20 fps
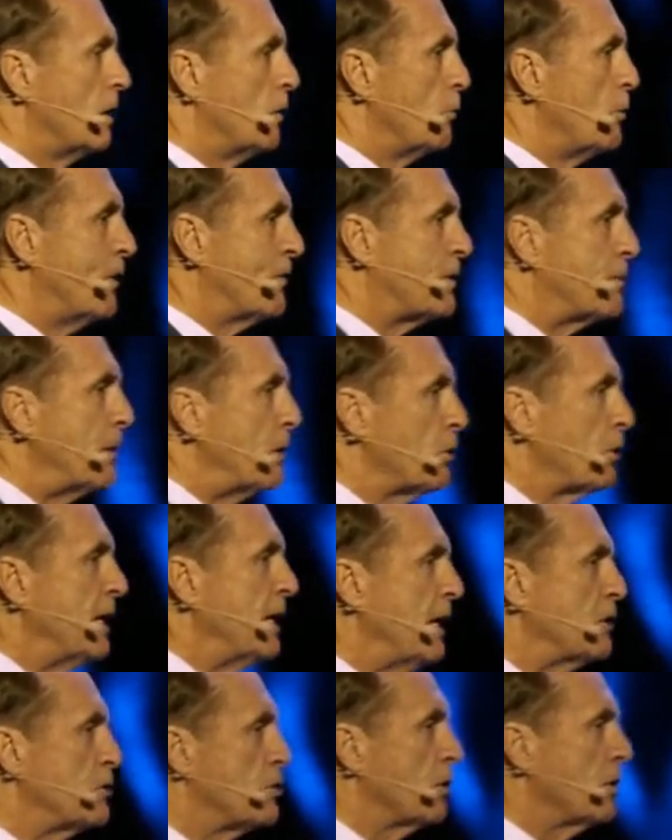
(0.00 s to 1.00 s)
We have to be
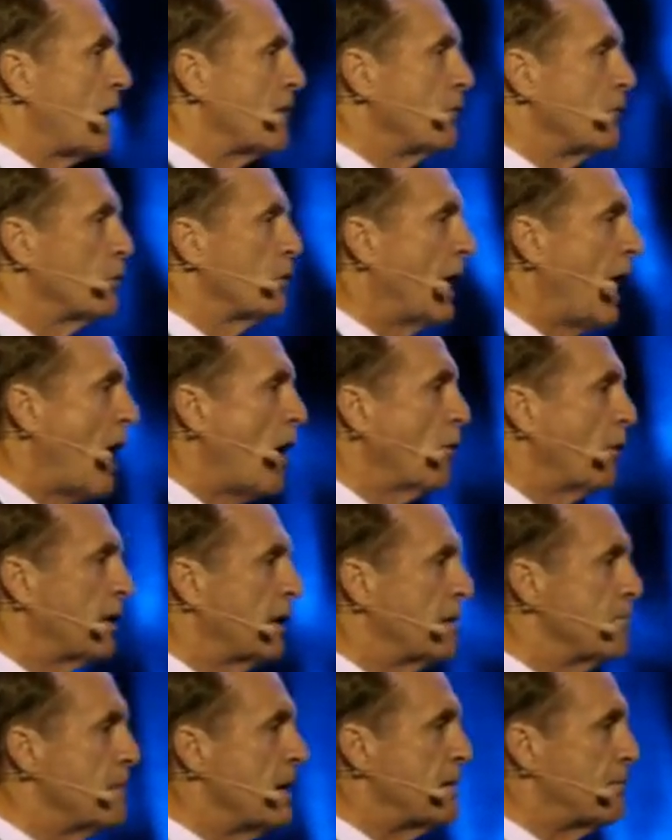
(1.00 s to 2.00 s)
looking at your life. Okay, how
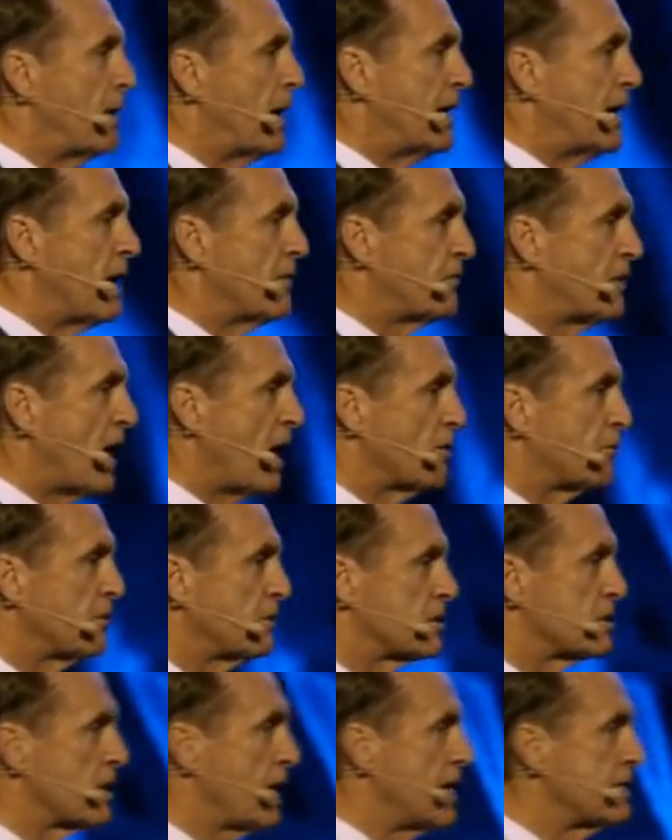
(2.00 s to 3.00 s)
can I make my life count
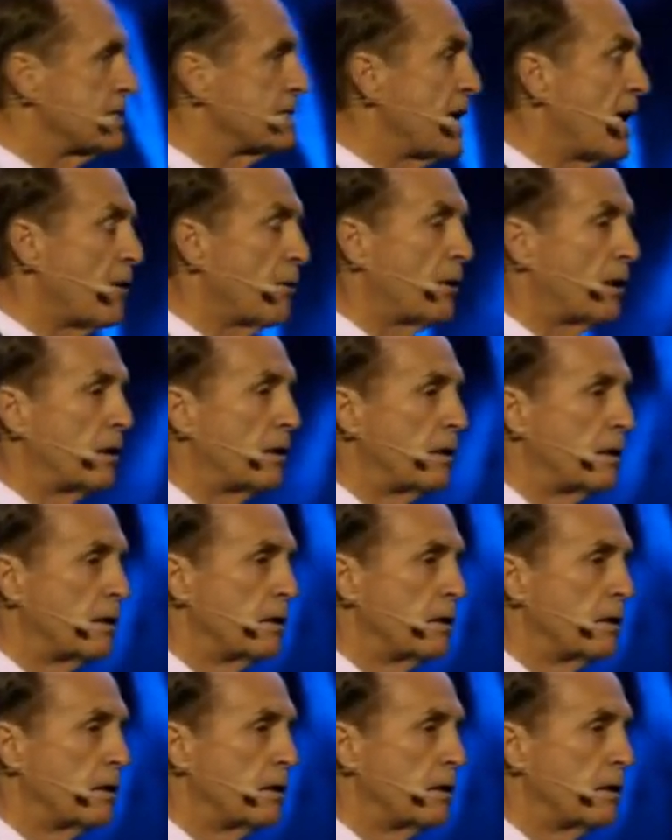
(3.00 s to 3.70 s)
for this last hour?